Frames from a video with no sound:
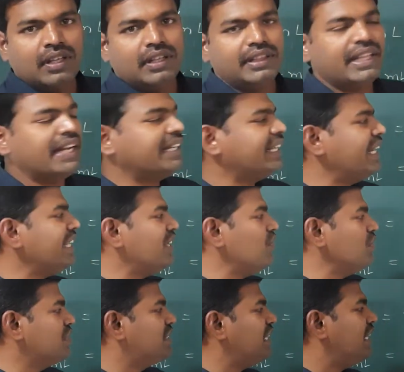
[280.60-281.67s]
That can give
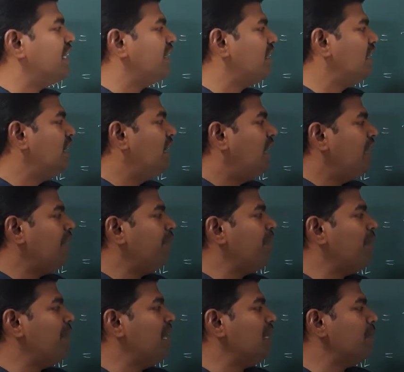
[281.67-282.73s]
us the, by
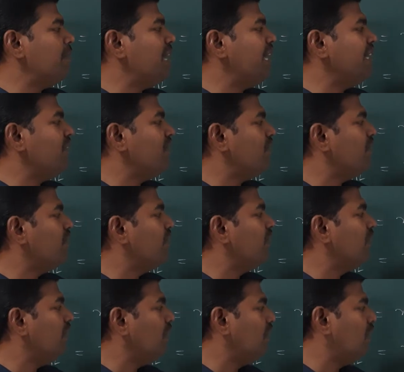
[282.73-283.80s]
multiplying
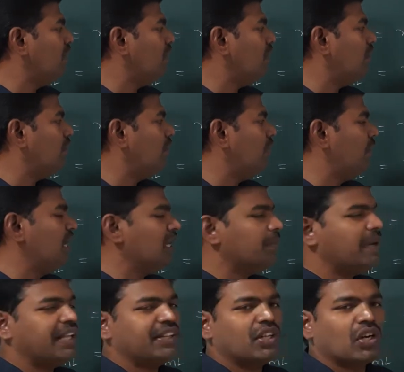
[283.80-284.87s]

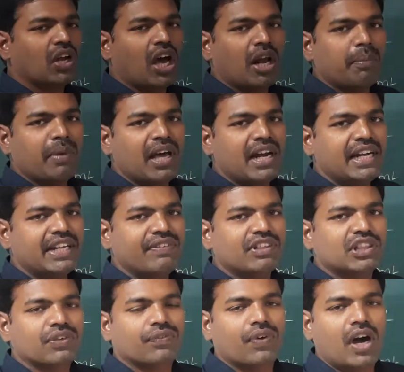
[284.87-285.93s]
the normality
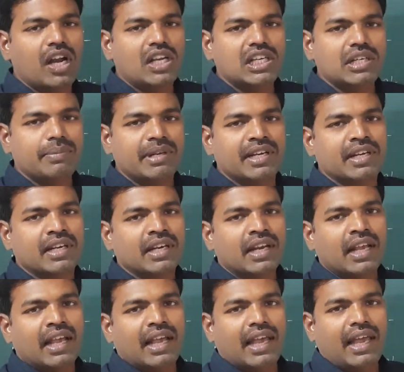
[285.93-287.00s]
with the volume in
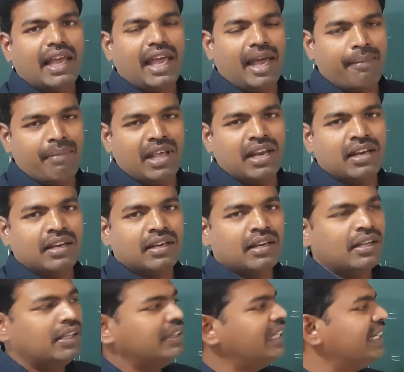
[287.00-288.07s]
ml,
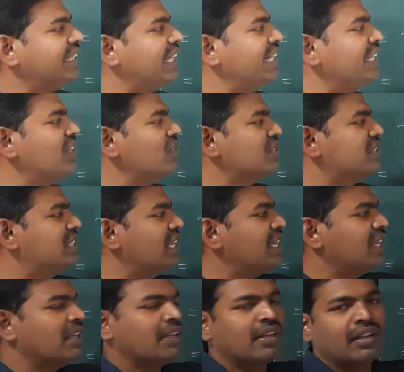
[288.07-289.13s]
that can give us
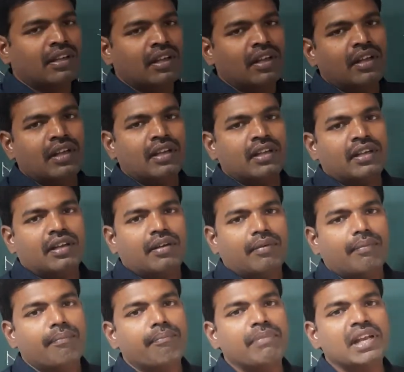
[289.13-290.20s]
the
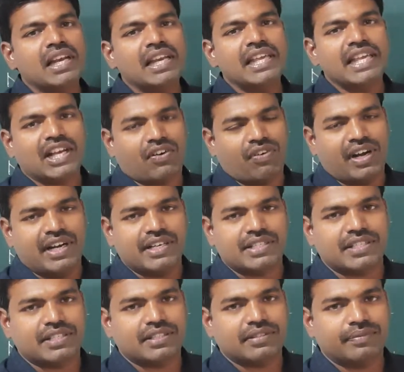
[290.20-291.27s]
milli
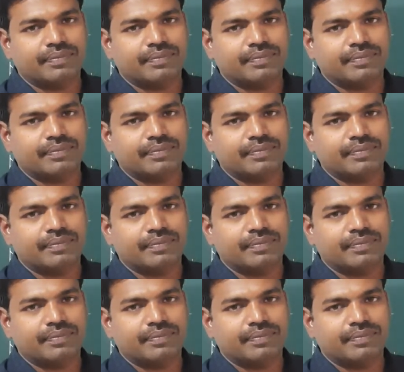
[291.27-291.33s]
equivalents.